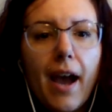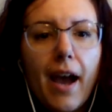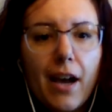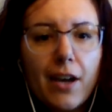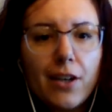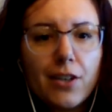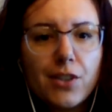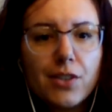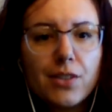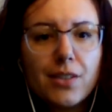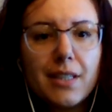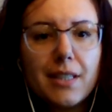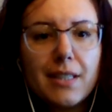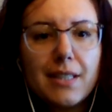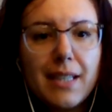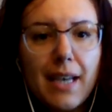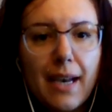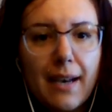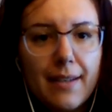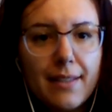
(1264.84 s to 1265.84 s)
actually
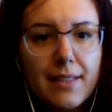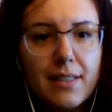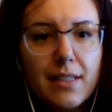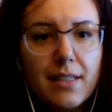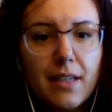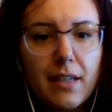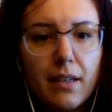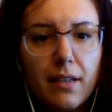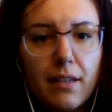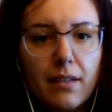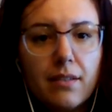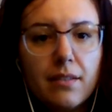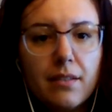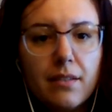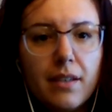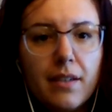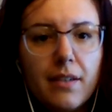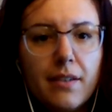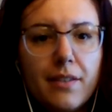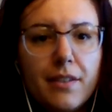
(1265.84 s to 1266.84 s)
testing
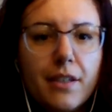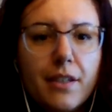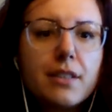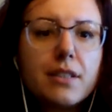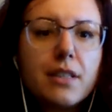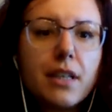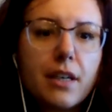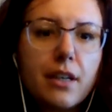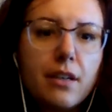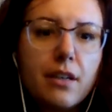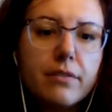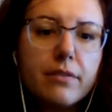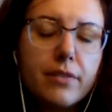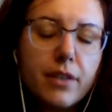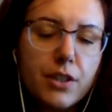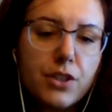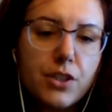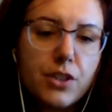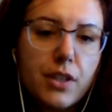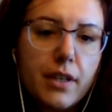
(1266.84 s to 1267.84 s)
their executive
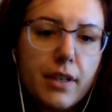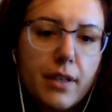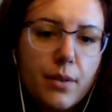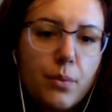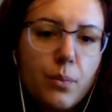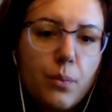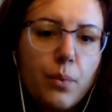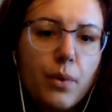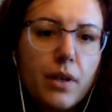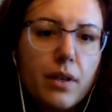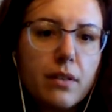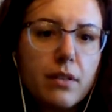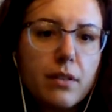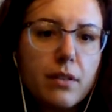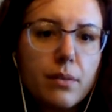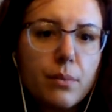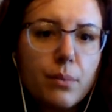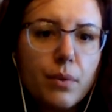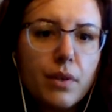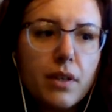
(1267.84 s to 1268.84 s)
functioning.
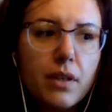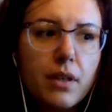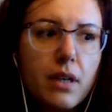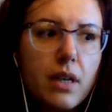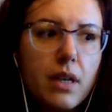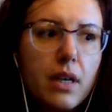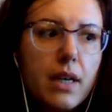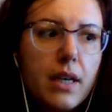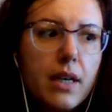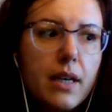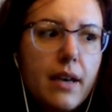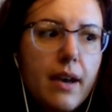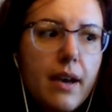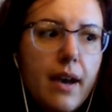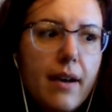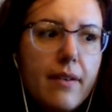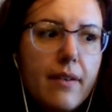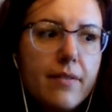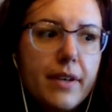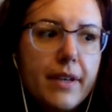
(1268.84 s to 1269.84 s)
We're
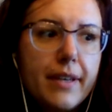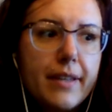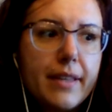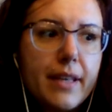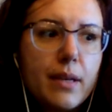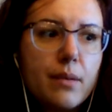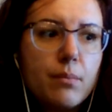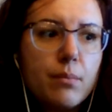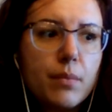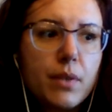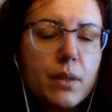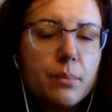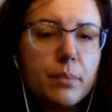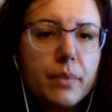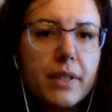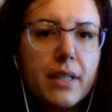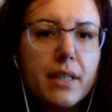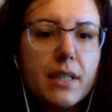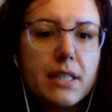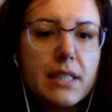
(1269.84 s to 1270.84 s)
having them
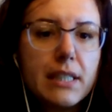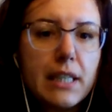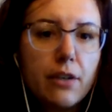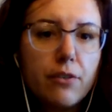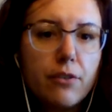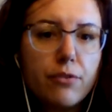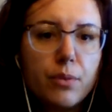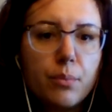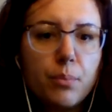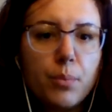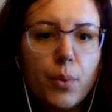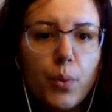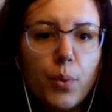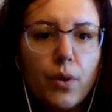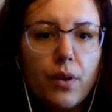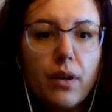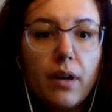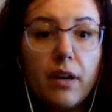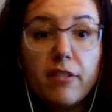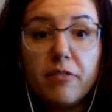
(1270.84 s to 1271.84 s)
complete a
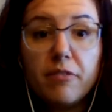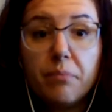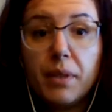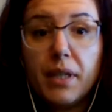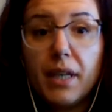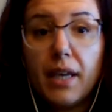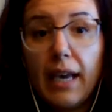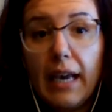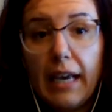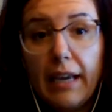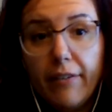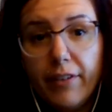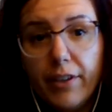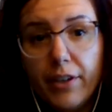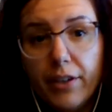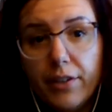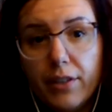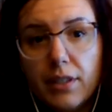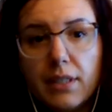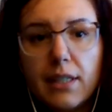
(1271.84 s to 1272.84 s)
self-report of
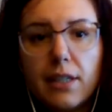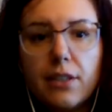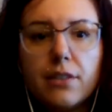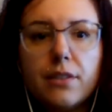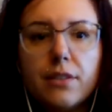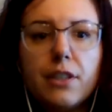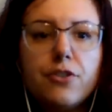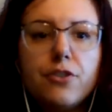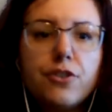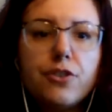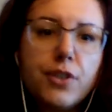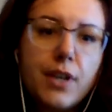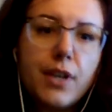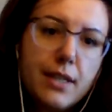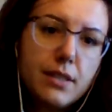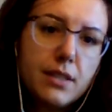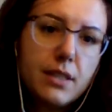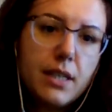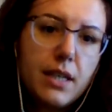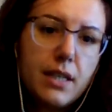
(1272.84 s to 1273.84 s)
behaviors that are then
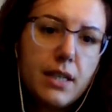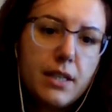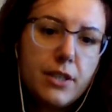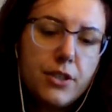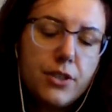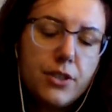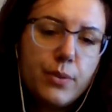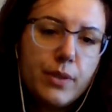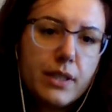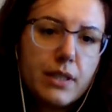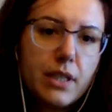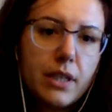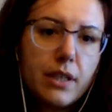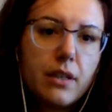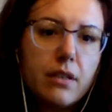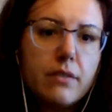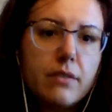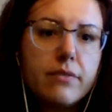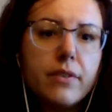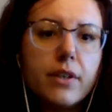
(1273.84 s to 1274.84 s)
translated into
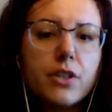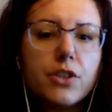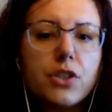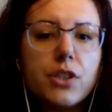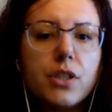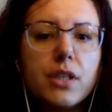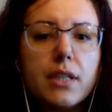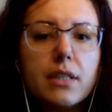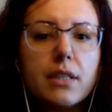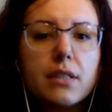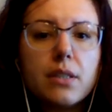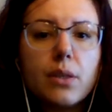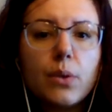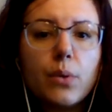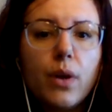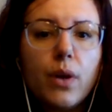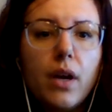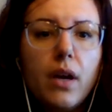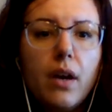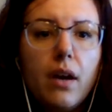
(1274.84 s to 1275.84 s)
executive functioning.
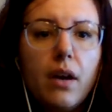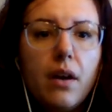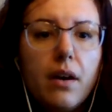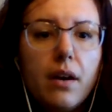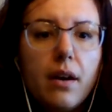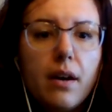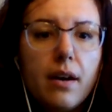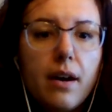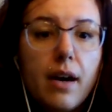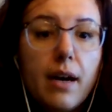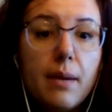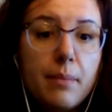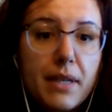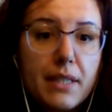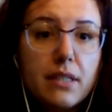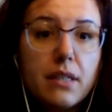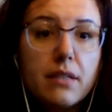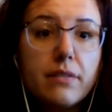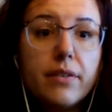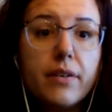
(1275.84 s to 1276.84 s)
So I
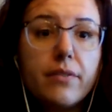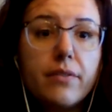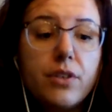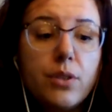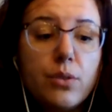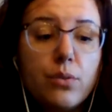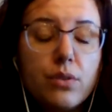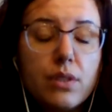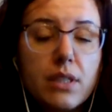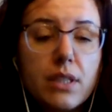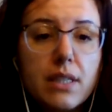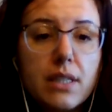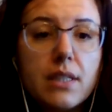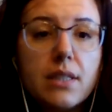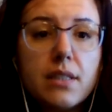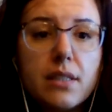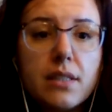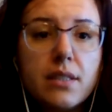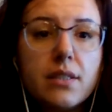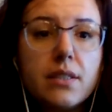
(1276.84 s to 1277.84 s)
myself have used
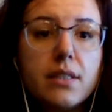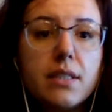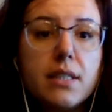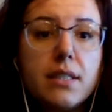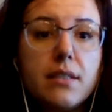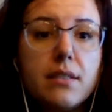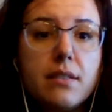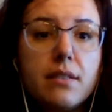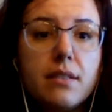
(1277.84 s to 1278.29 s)
this